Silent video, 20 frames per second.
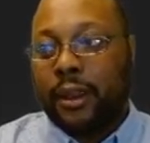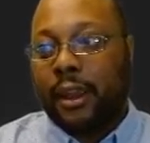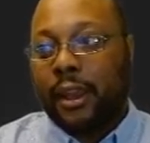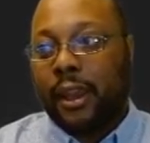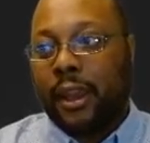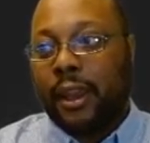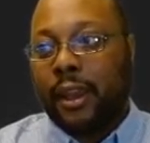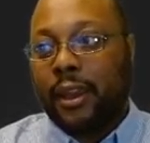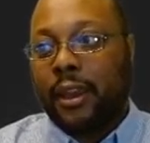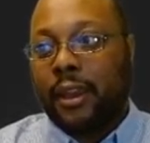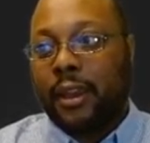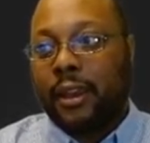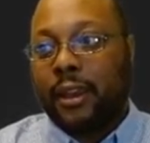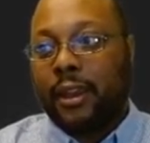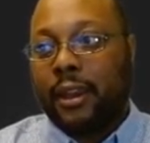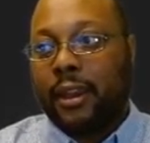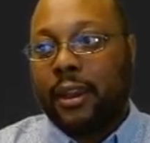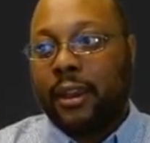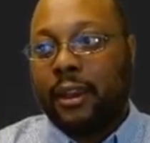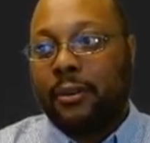
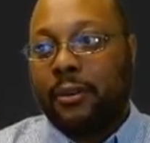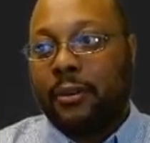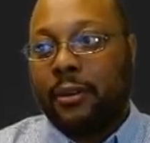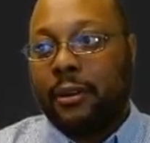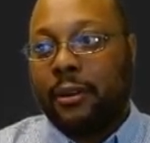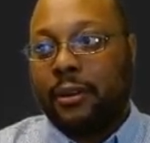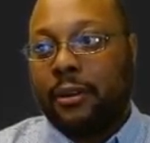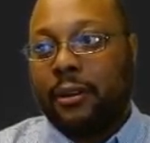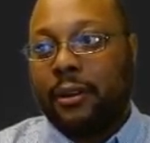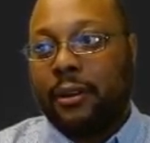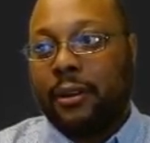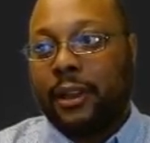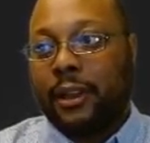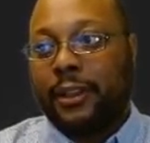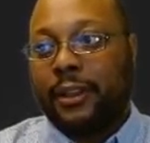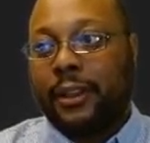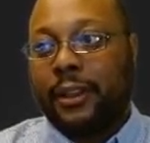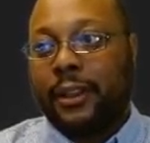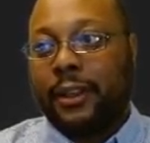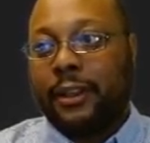and we'll
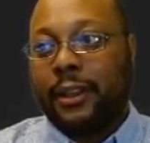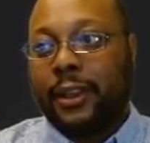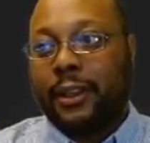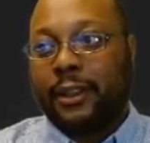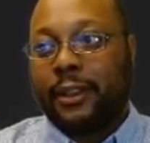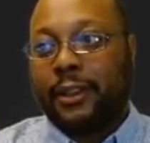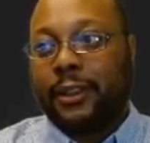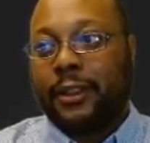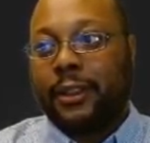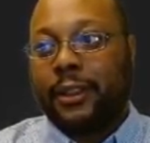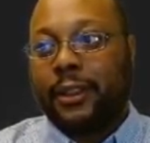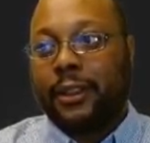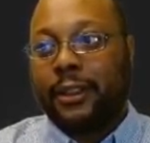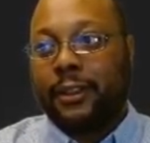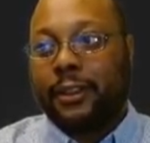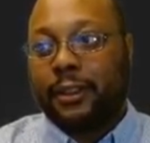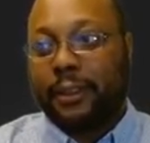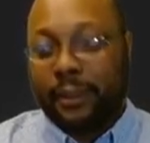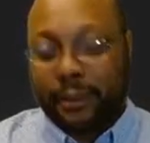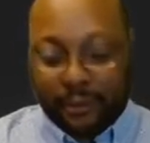assign that to
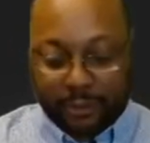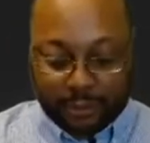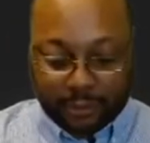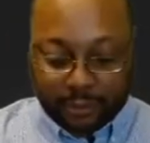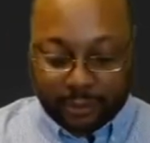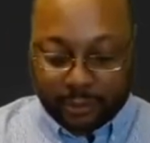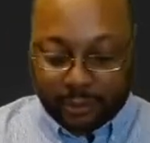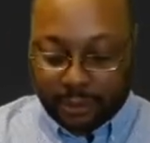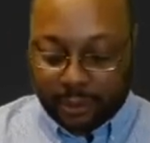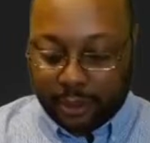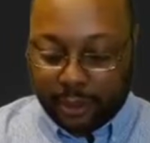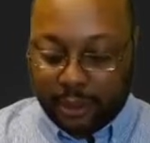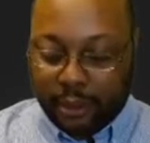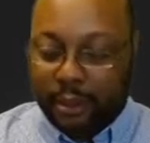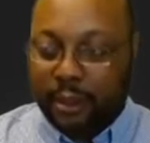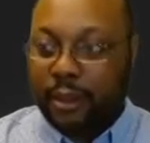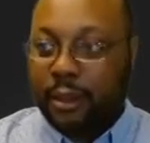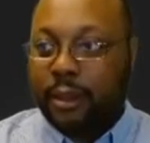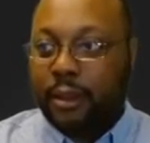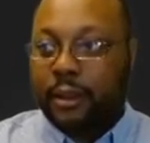6.
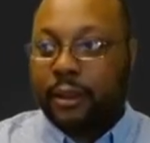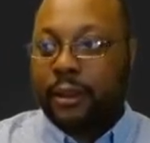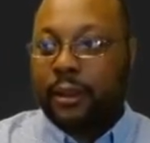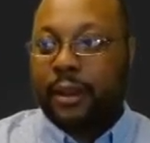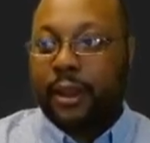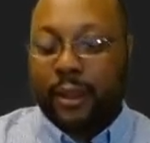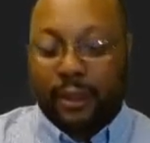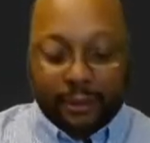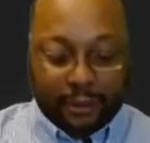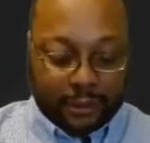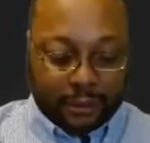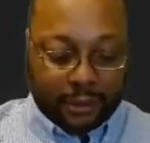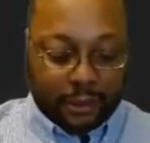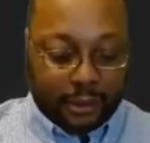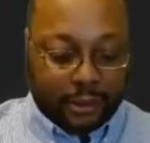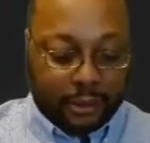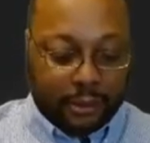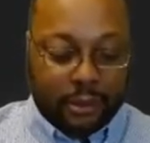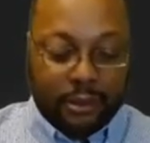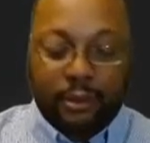And
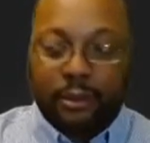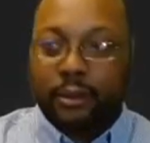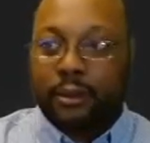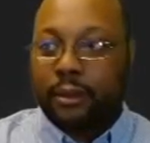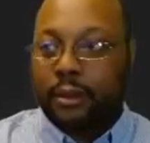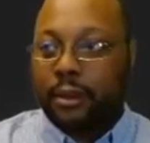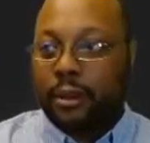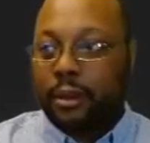so